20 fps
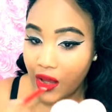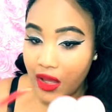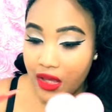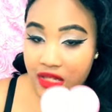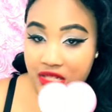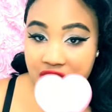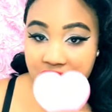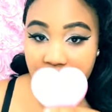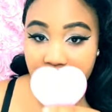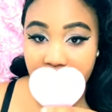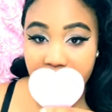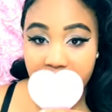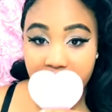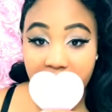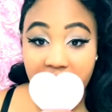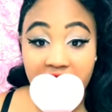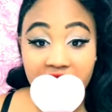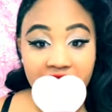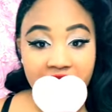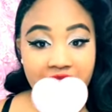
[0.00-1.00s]
It should be
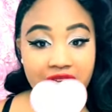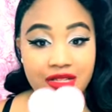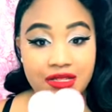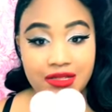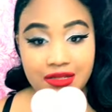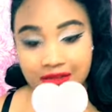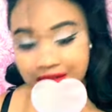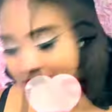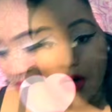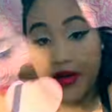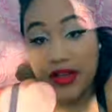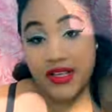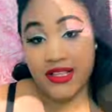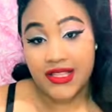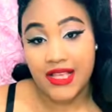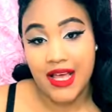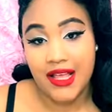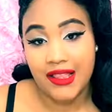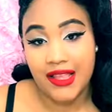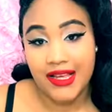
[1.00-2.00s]
perfect.
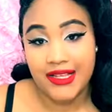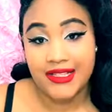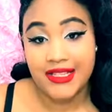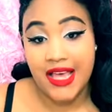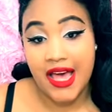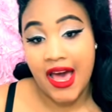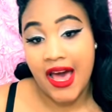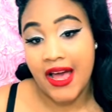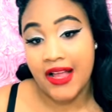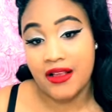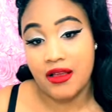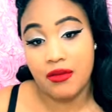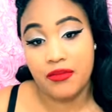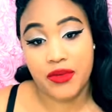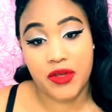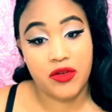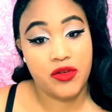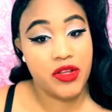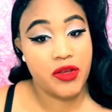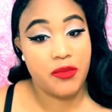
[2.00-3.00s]
I like to add a
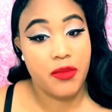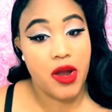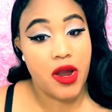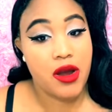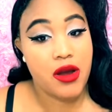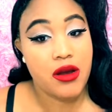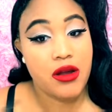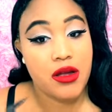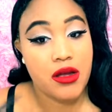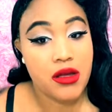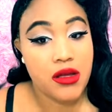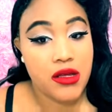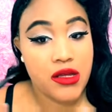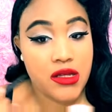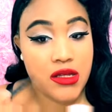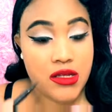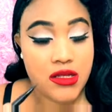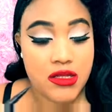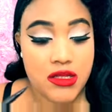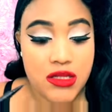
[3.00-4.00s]
beauty mark
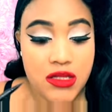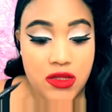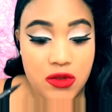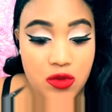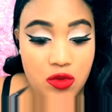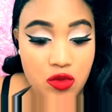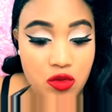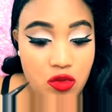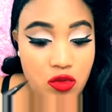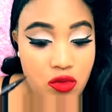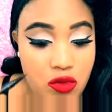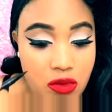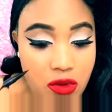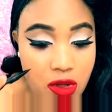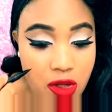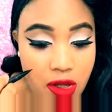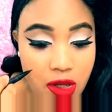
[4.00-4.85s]
to.